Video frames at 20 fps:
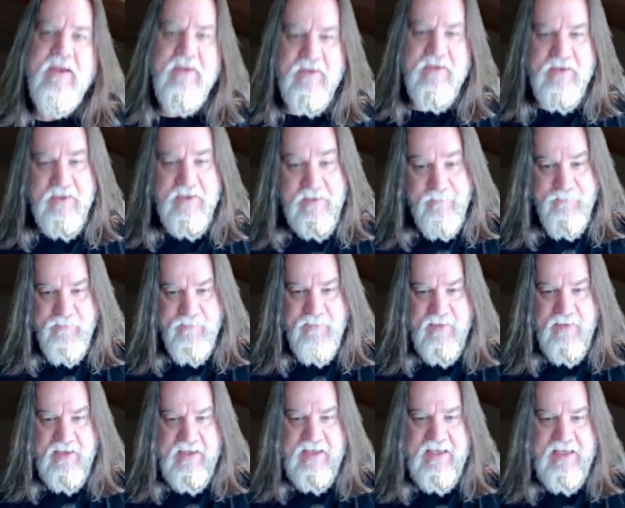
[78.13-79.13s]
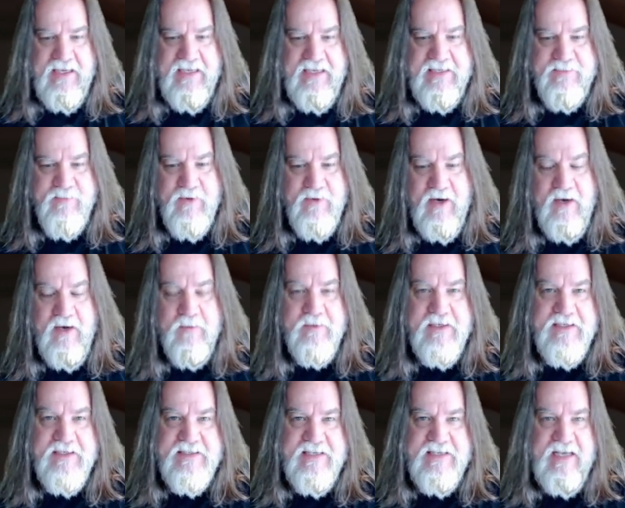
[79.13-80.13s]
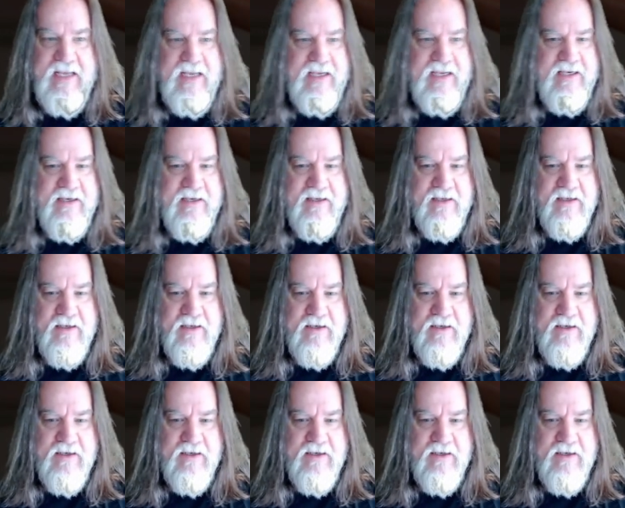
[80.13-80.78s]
look, it's probably saying